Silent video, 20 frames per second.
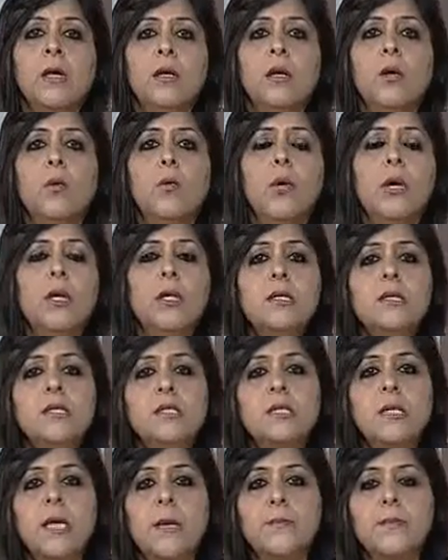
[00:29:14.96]
Now what are the
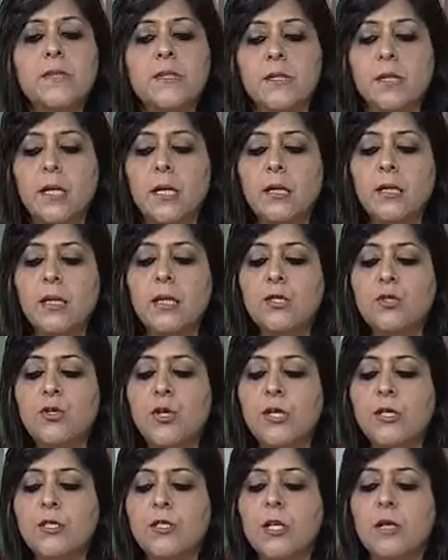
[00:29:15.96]
steps in the
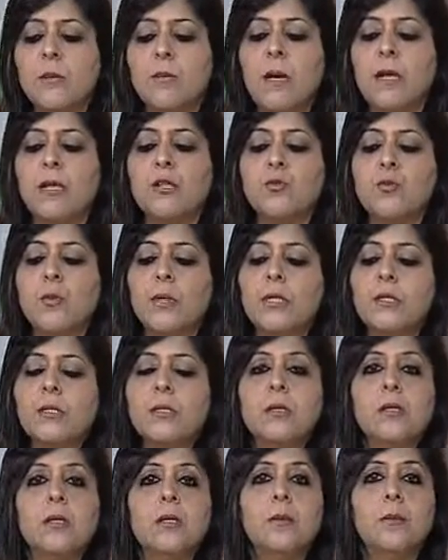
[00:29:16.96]
strategic
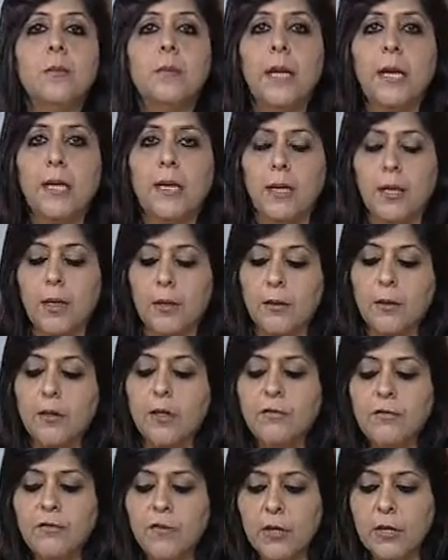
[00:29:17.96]
management planning?
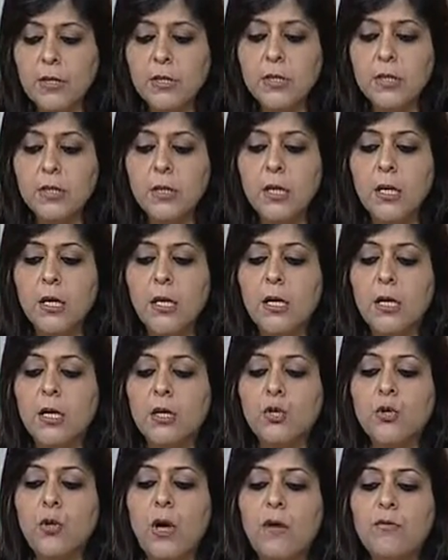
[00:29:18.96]
The first,
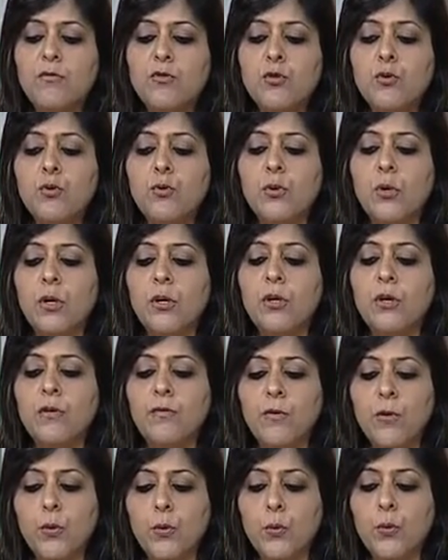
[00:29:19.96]
you have to uh,
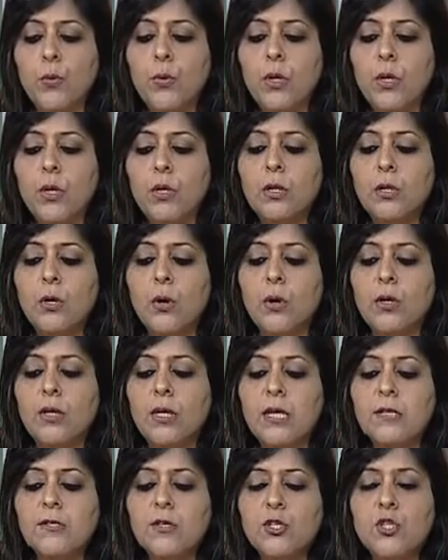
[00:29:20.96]
review the
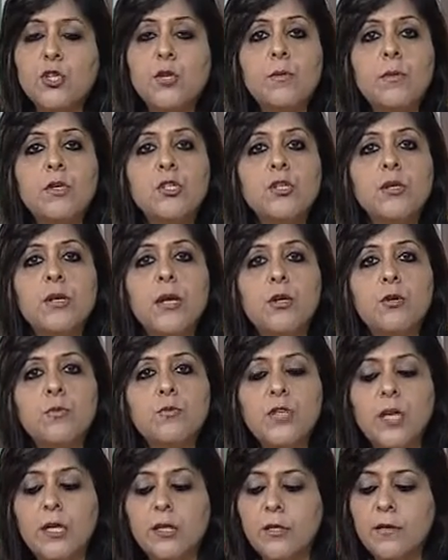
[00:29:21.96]
organization mission and
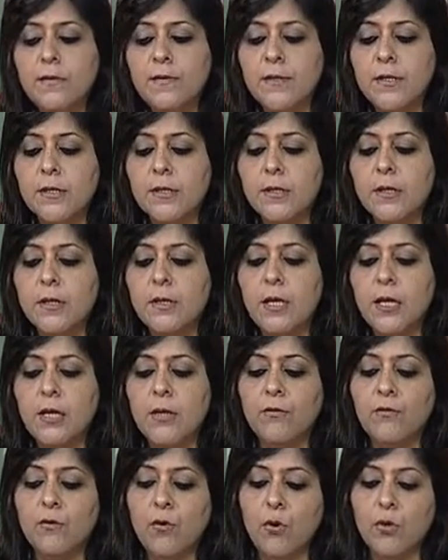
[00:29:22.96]
objectives. Then,
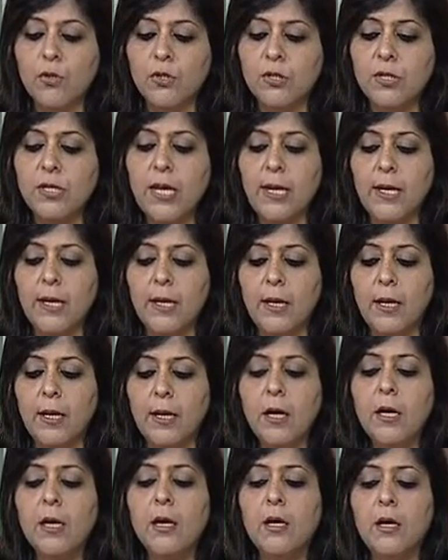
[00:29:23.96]
of course,
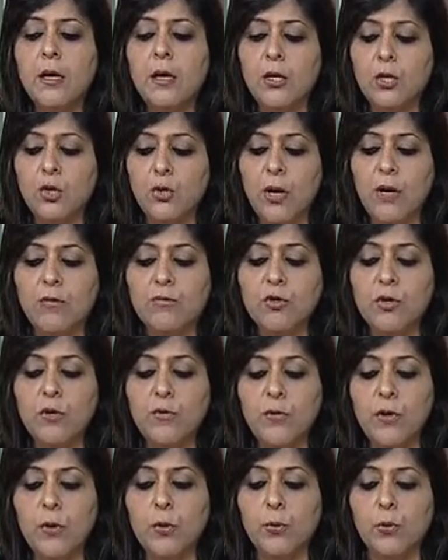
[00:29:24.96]
secondly, you have to
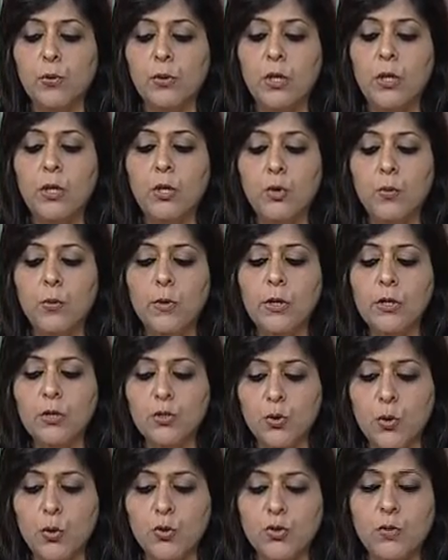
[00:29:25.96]
review the human
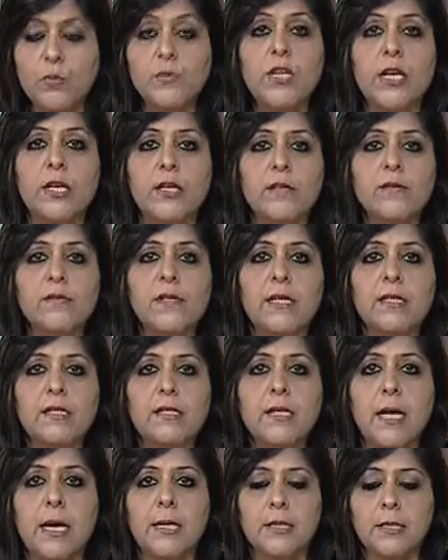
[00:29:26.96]
resource objectives and
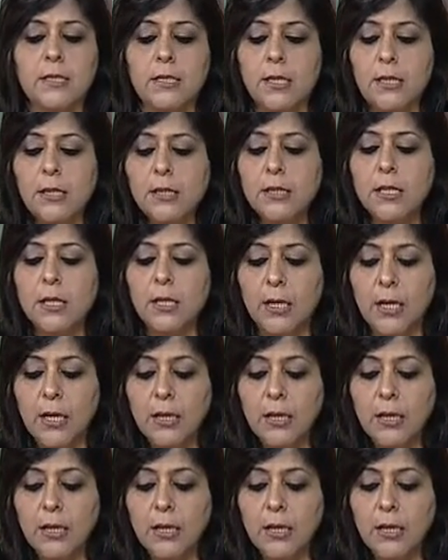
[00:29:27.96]
strategies.